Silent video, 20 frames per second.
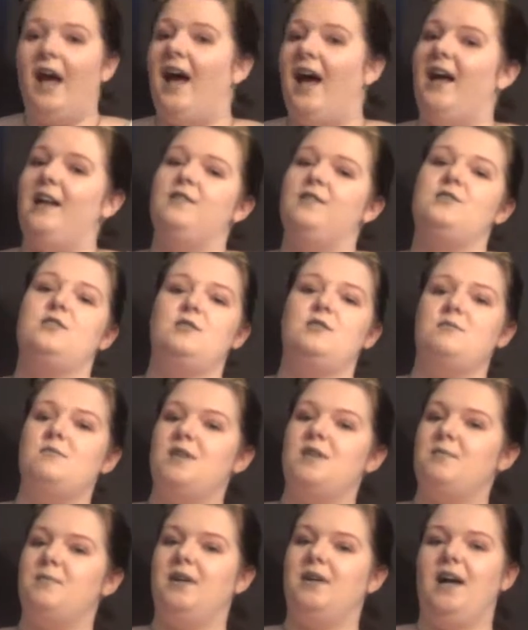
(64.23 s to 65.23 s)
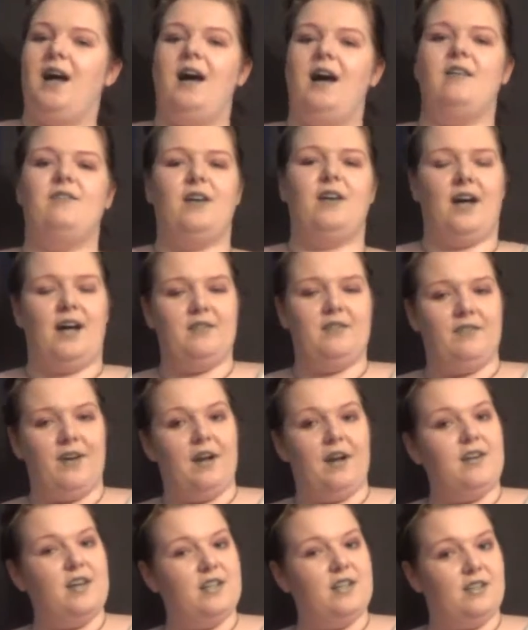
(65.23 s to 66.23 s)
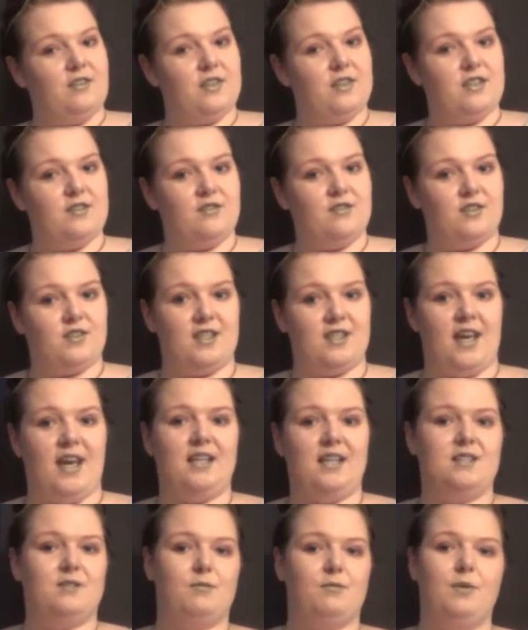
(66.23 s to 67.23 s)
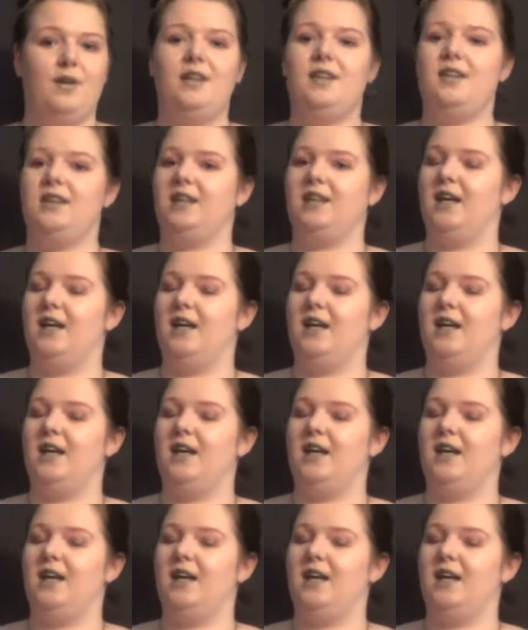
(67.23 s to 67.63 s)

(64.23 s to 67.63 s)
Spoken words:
I know some people have had varying degrees of success with